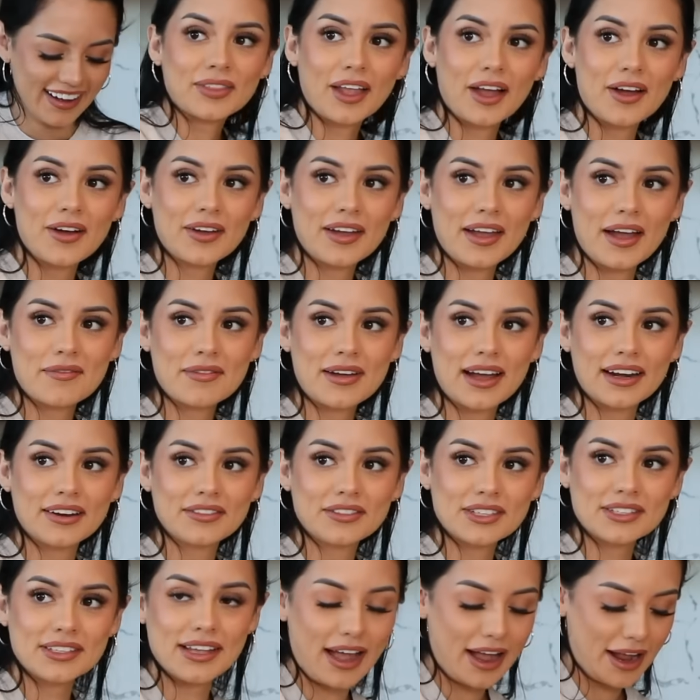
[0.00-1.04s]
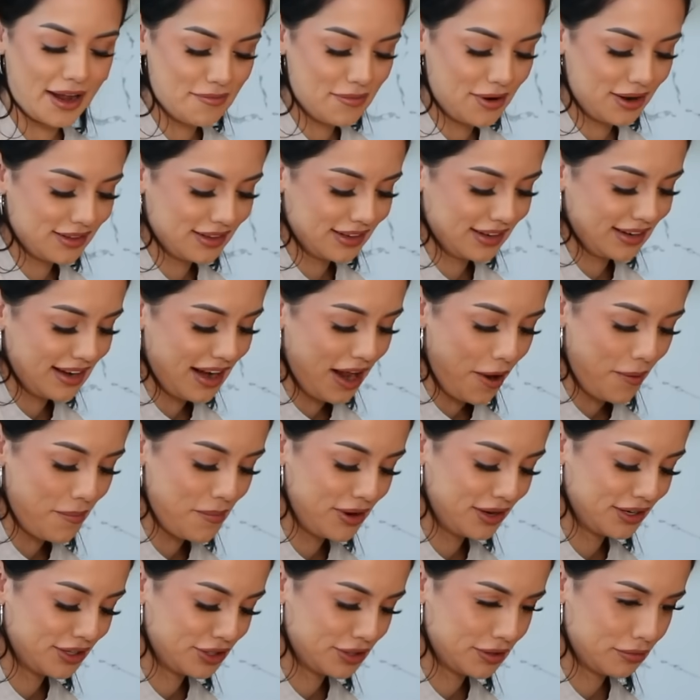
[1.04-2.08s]
Okay, I'm kind of just eyeballing how
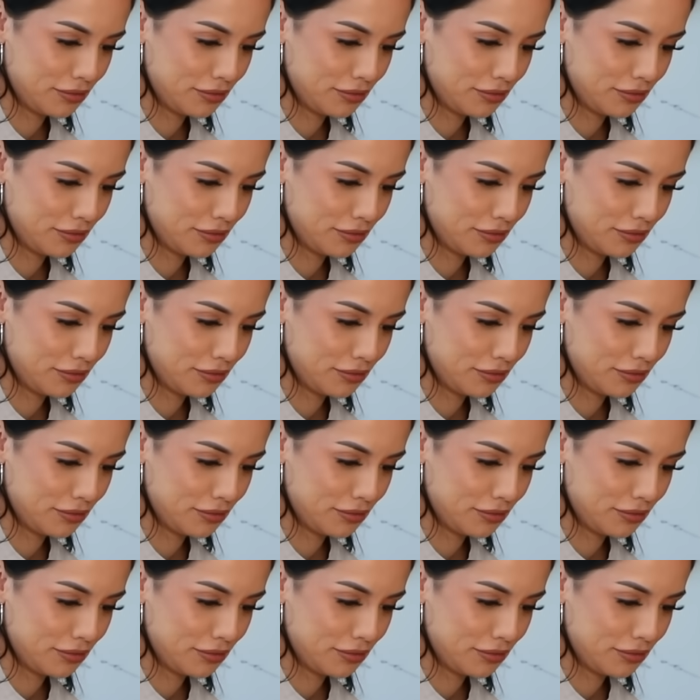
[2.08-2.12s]
much